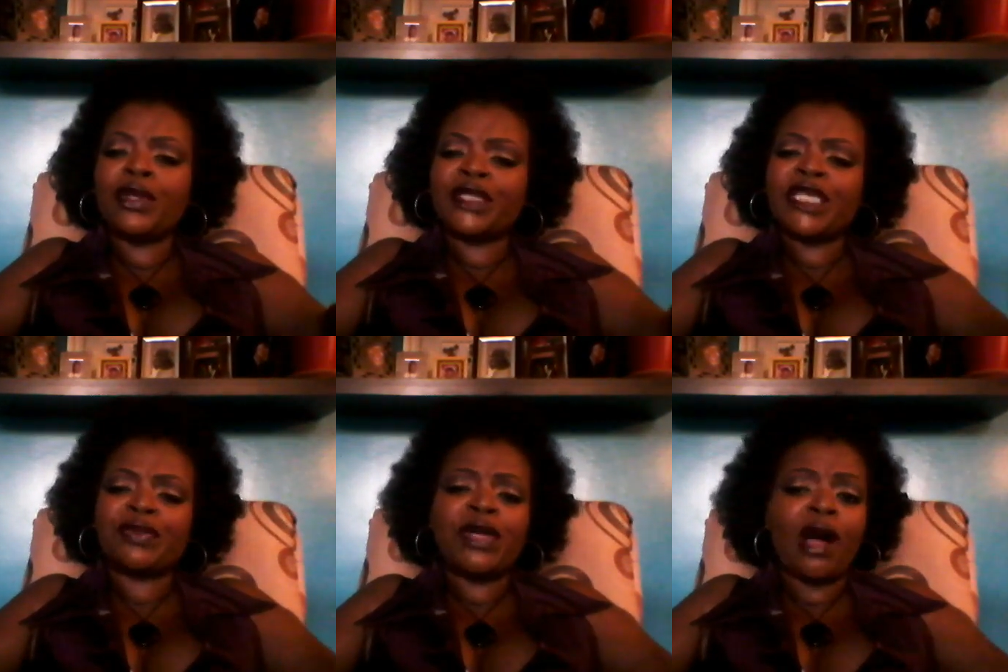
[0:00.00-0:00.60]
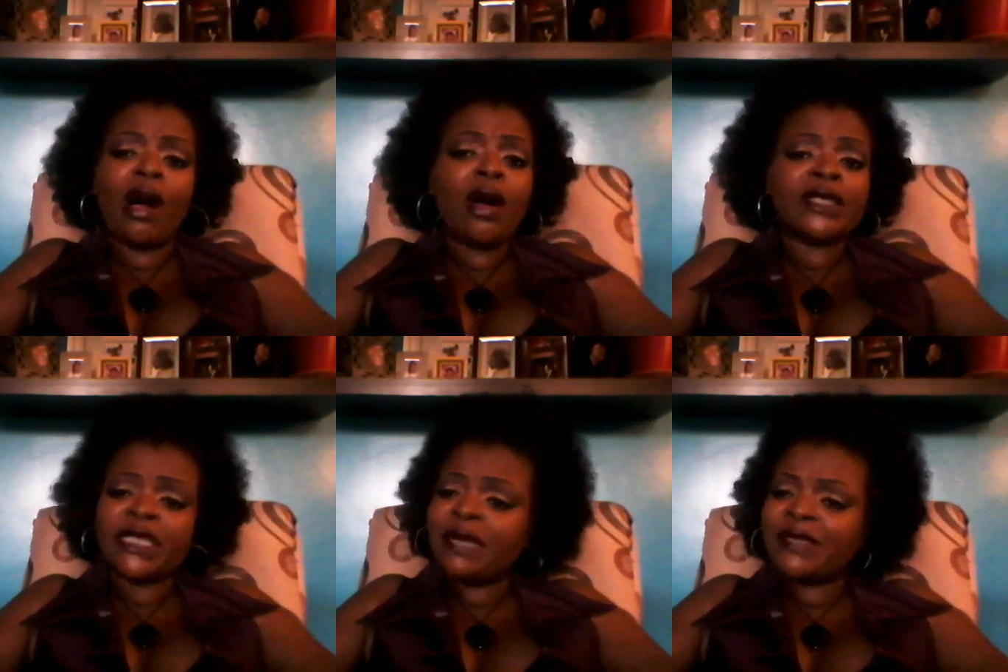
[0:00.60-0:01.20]
since we all
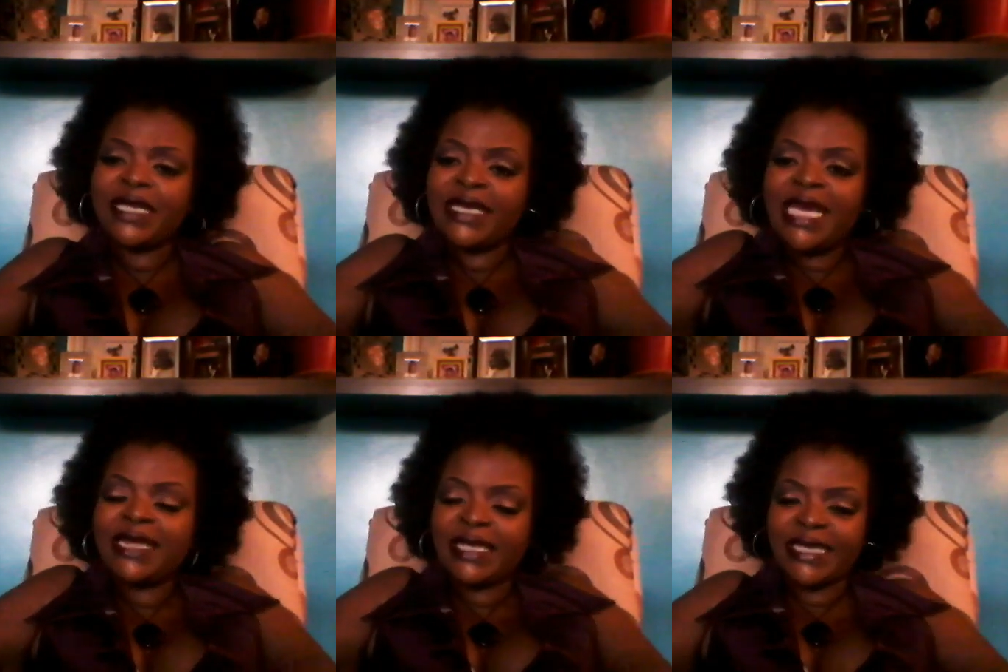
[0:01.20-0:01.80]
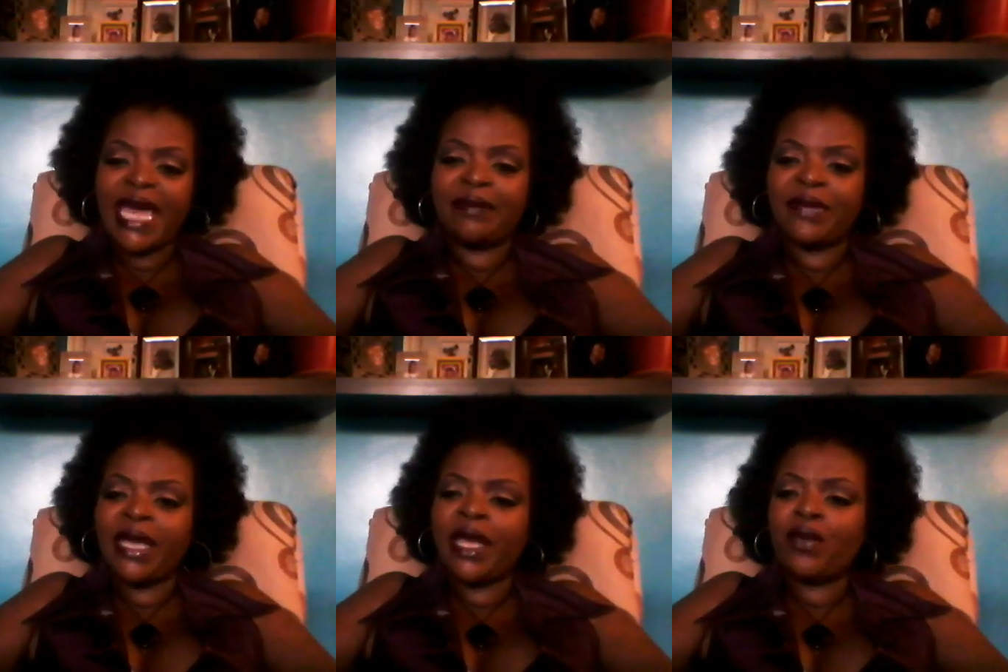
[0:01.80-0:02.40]
seem to need the same
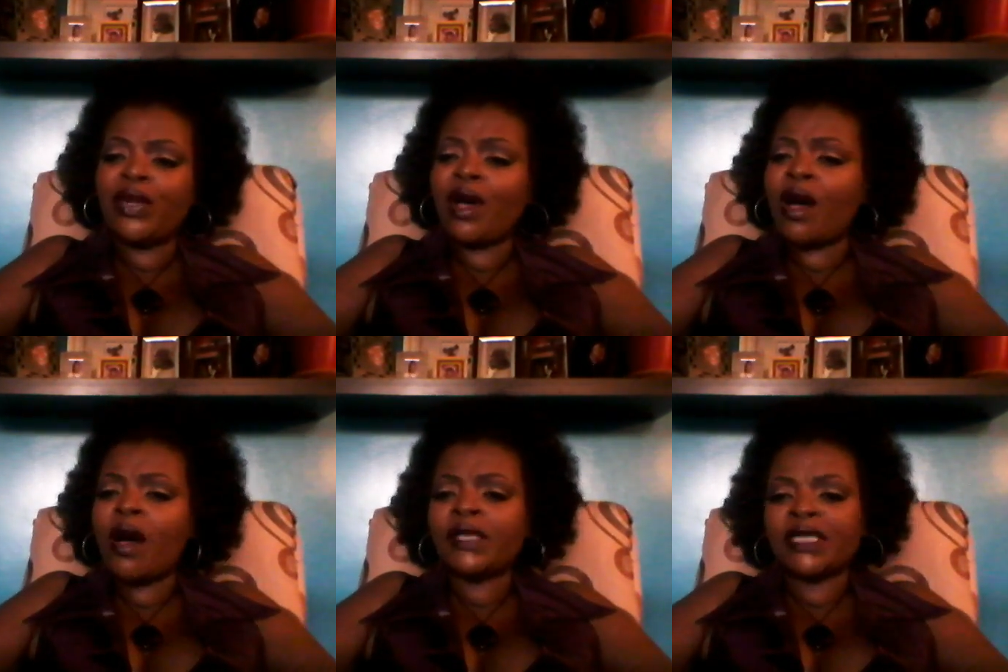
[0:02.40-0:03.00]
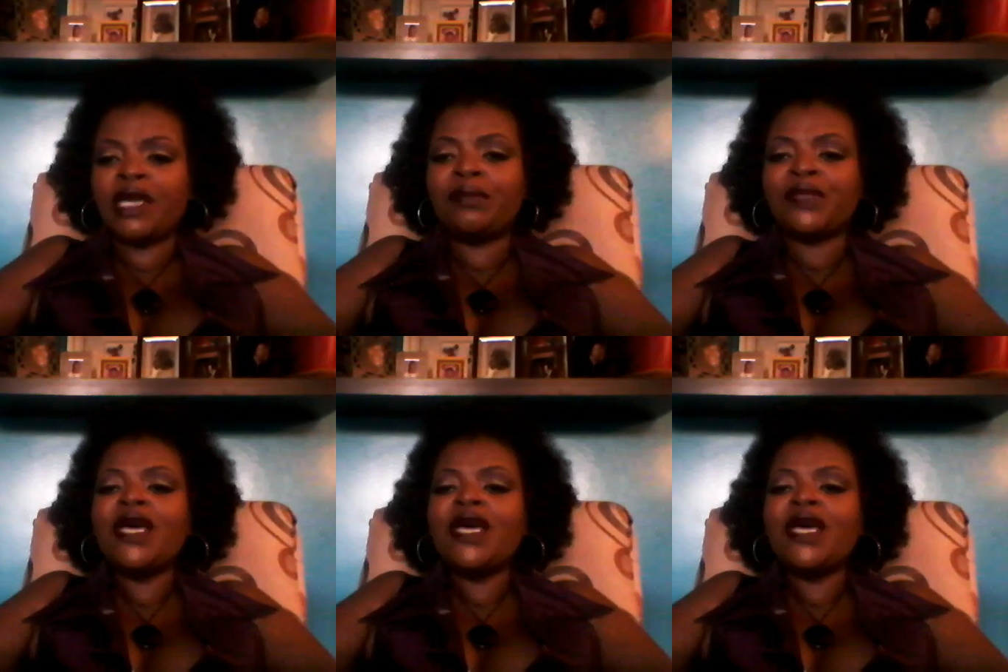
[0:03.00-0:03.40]
thing and we all seem